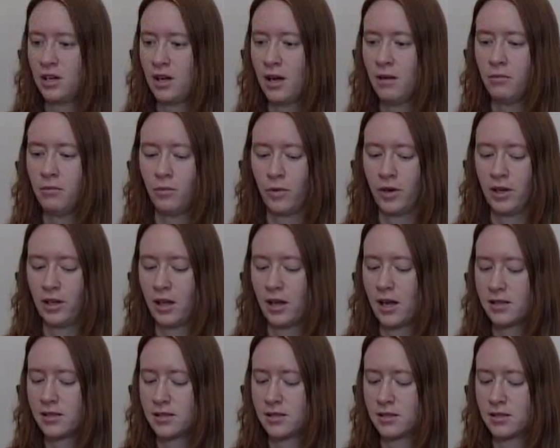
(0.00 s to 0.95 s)
I've been wearing
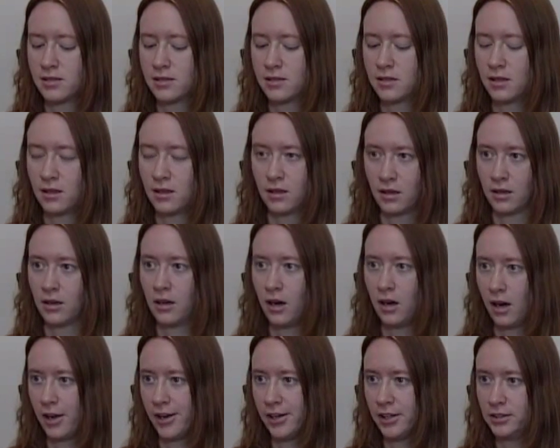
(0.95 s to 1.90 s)
glasses since the 3rd
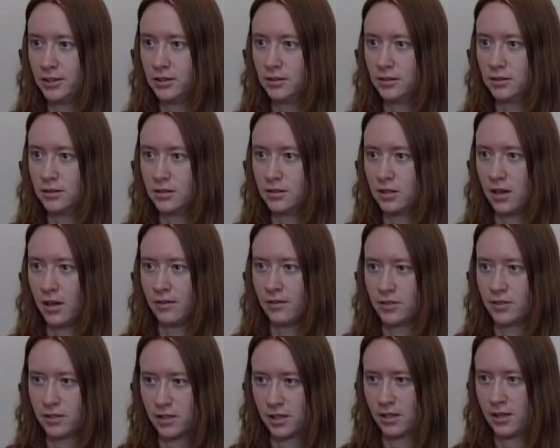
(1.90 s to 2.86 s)
grade, so you
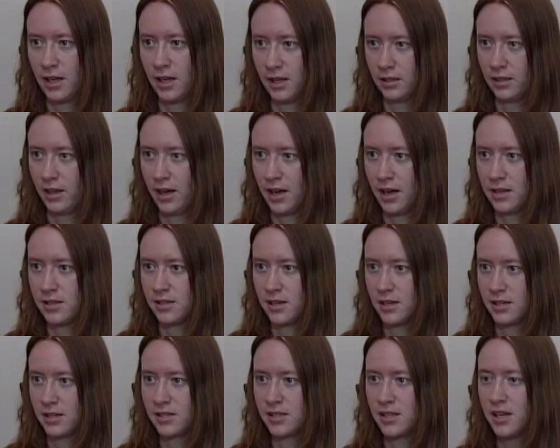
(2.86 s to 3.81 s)
have to take that into
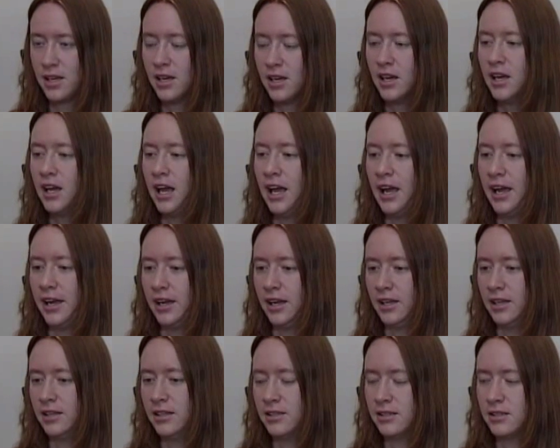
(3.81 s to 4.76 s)
context.
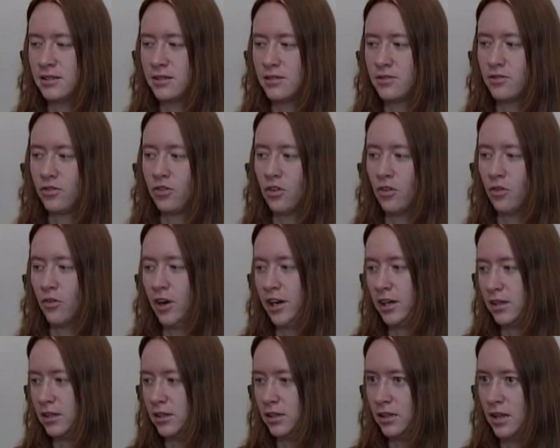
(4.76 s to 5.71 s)
And for
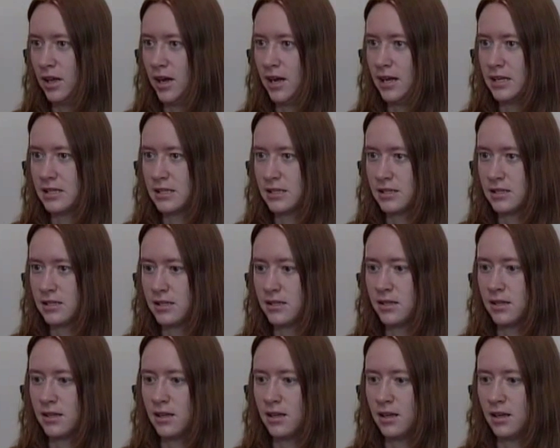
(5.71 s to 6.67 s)
regular
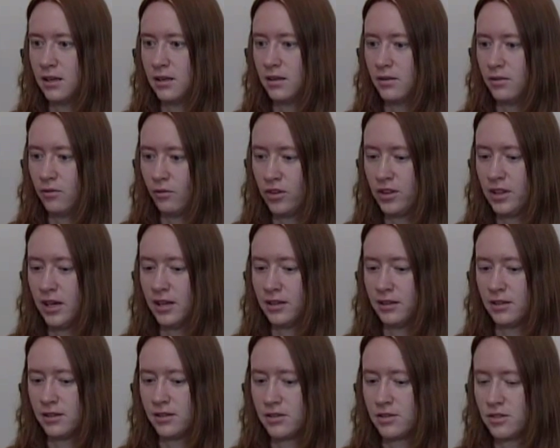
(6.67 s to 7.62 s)
glasses,
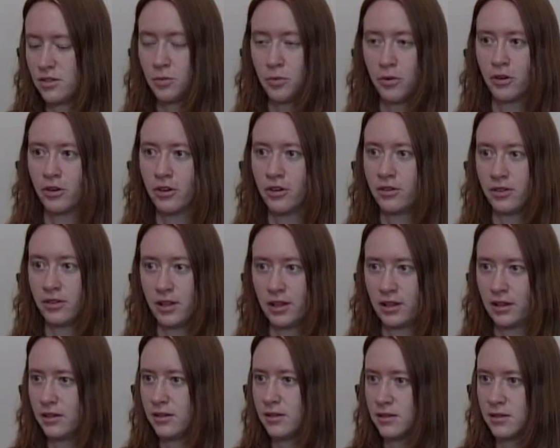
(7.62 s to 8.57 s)
without the super
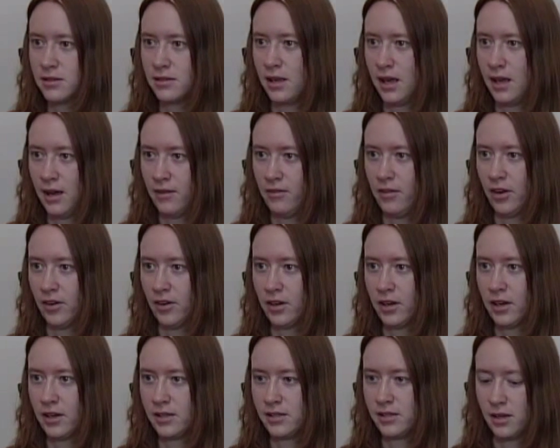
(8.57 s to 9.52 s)
thin lenses they have
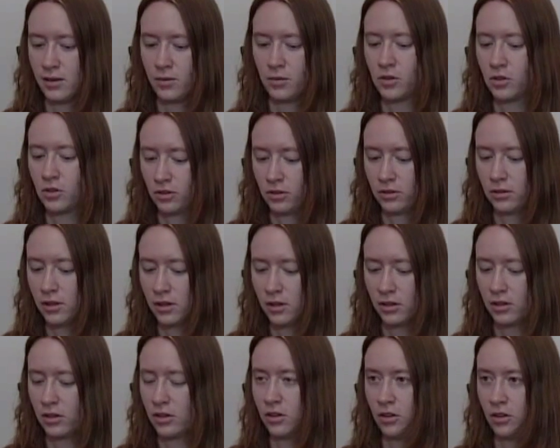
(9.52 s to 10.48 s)
nowadays, it would
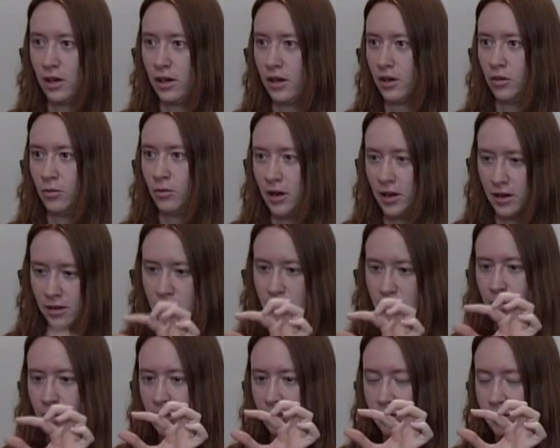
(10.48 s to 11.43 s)
literally look like Coke bottles.
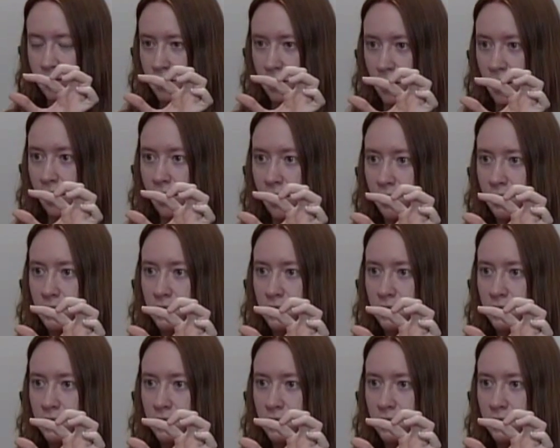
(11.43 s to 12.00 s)
They'd be this thick.